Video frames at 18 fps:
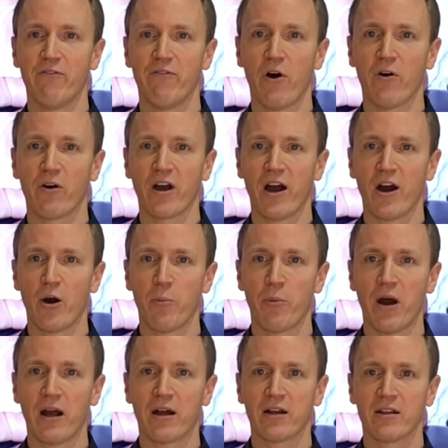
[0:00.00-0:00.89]
at Fall
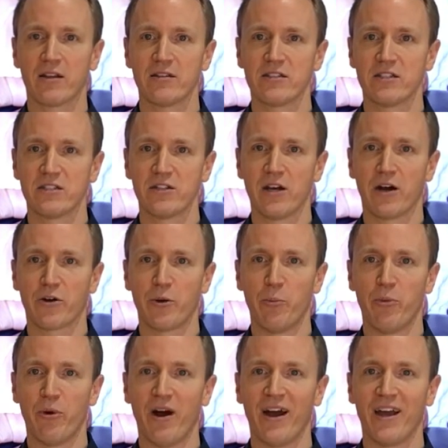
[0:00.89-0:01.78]
Chiropractic. This is
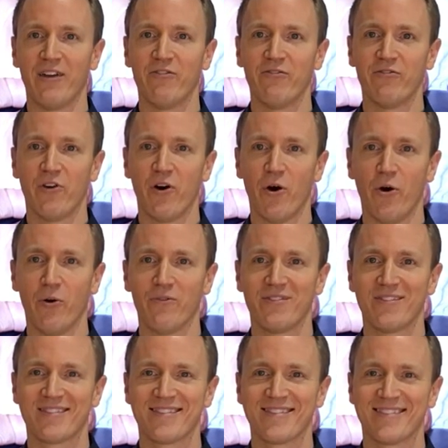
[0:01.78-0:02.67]
Dr. Brian Fall.